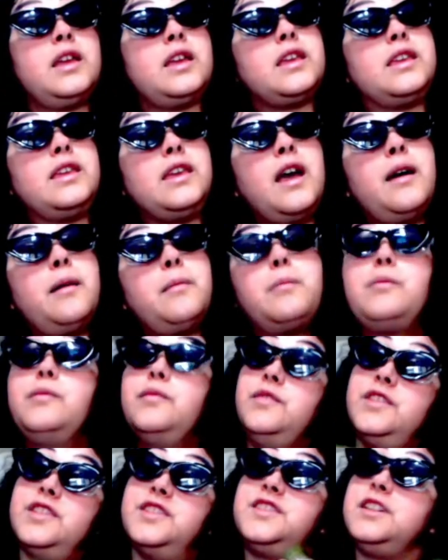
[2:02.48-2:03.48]
Yep,
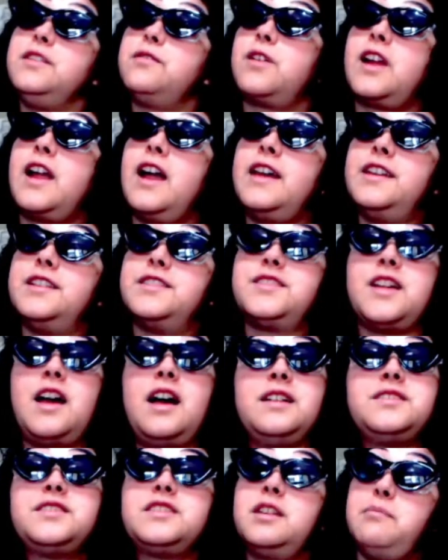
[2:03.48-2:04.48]
the secret kind of
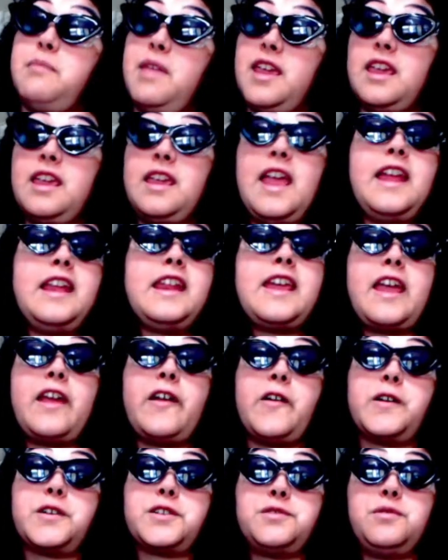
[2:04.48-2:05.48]
sauce to making any
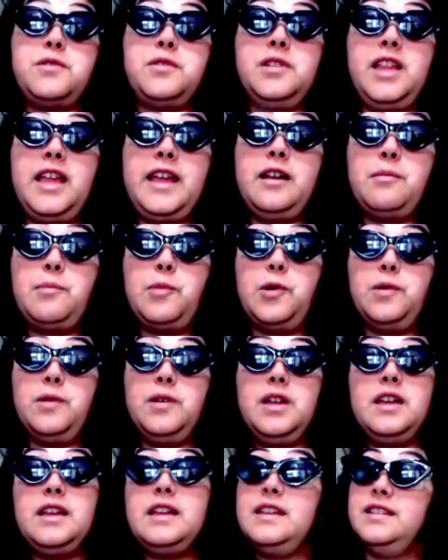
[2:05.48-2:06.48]
character relatable
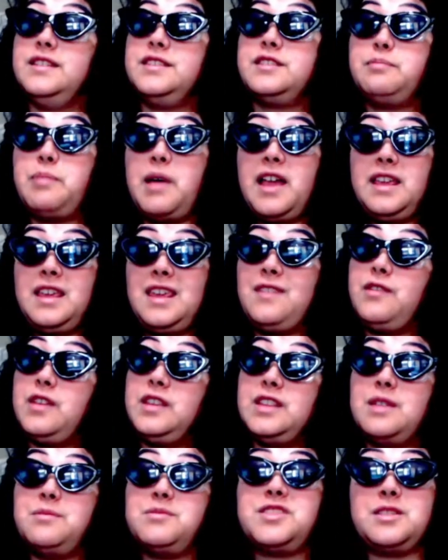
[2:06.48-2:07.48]
is by giving
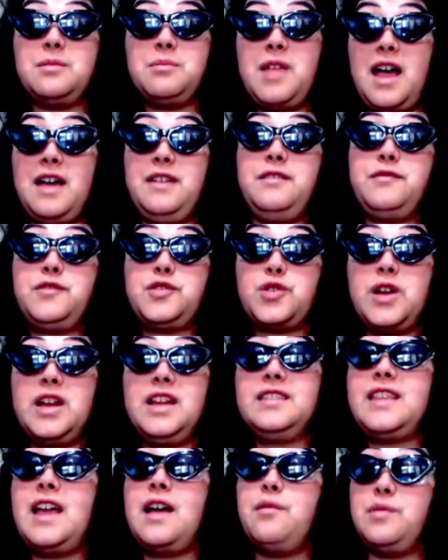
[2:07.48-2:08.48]
them some kind of
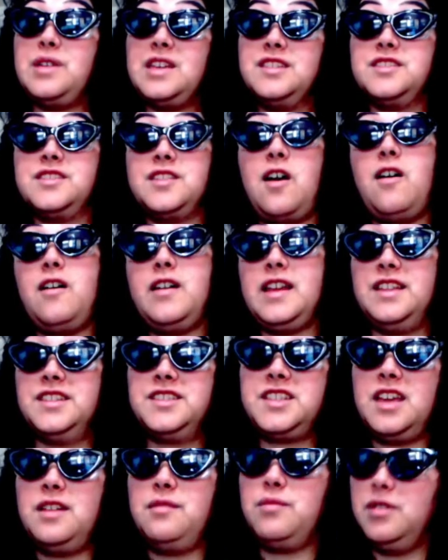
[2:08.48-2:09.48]
trait that we as the audience
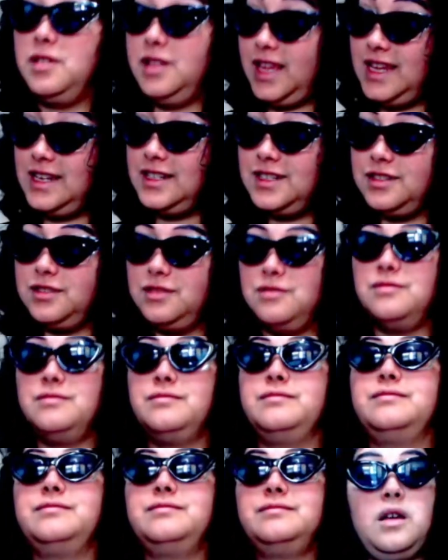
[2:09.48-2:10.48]
can relate to.
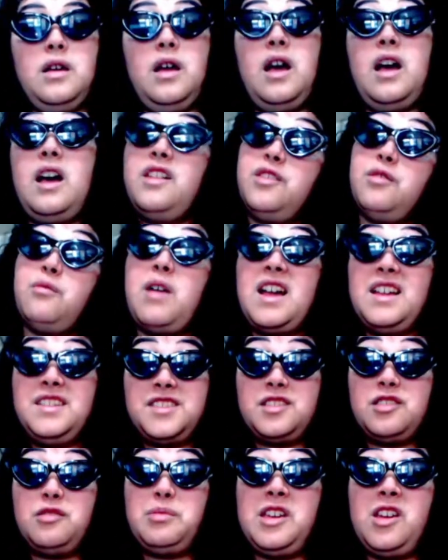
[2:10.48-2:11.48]
Otherwise,
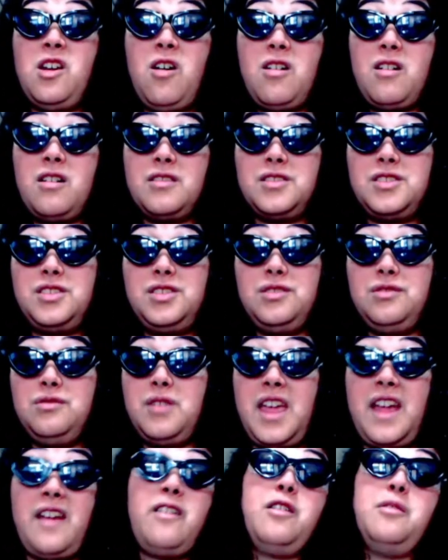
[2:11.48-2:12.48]
it'll be hard to
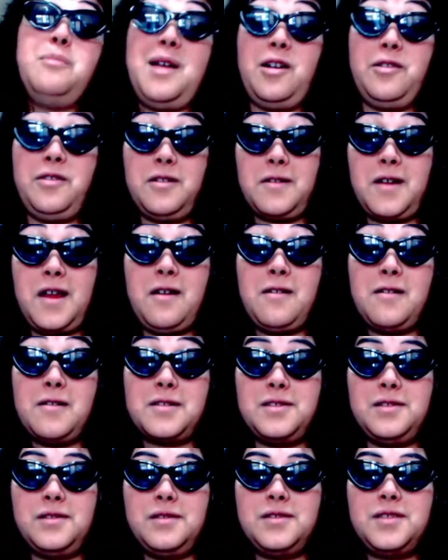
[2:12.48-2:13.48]
care about your
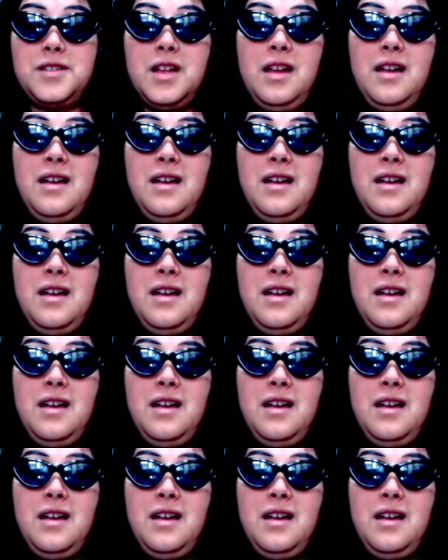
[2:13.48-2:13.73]
characters.